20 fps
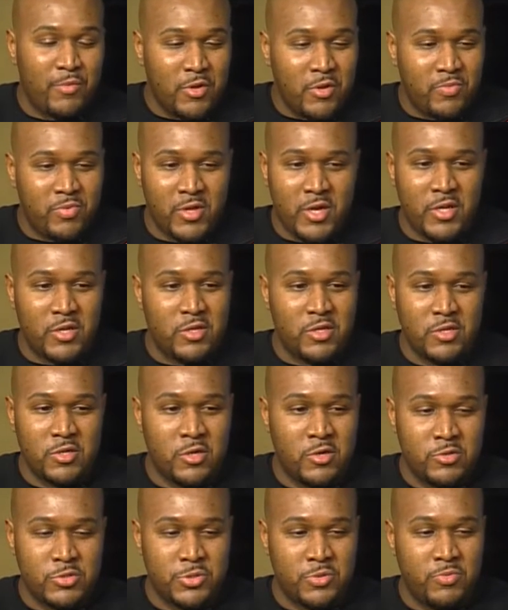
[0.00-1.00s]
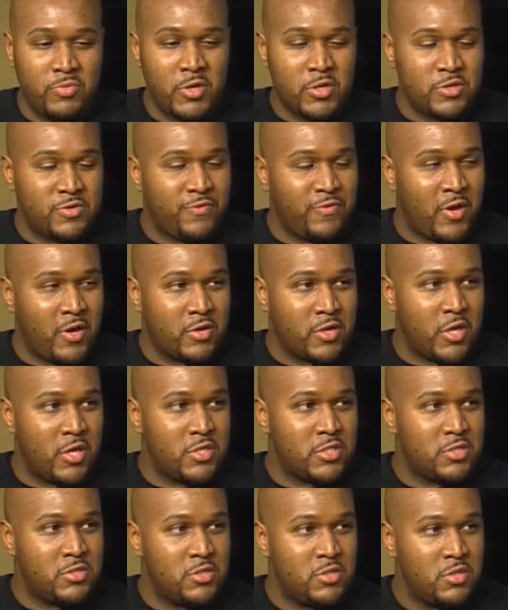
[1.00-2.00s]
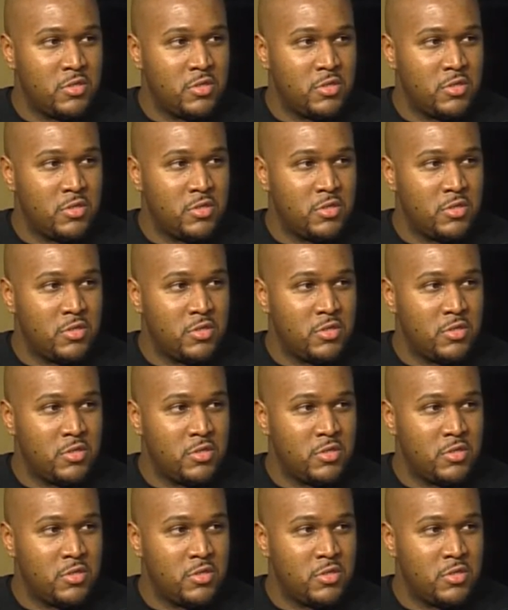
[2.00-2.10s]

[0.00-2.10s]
but it planted a tremendous foundation.